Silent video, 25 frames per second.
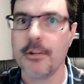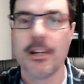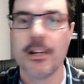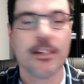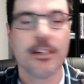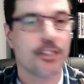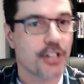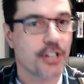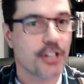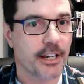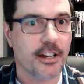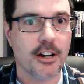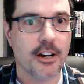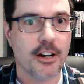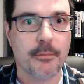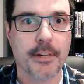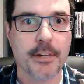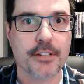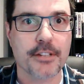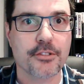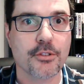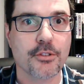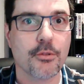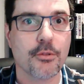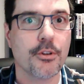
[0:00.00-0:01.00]
Check out my
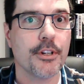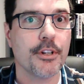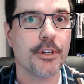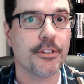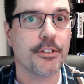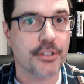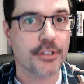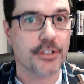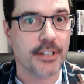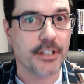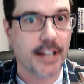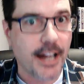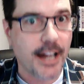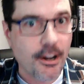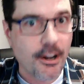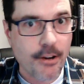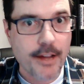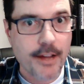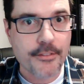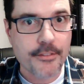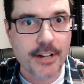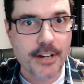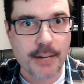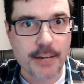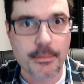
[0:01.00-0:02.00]
store. You'll see how I've
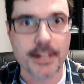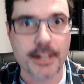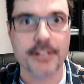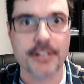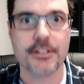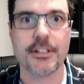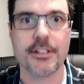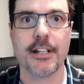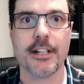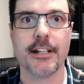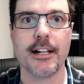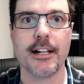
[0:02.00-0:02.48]
got mine set up.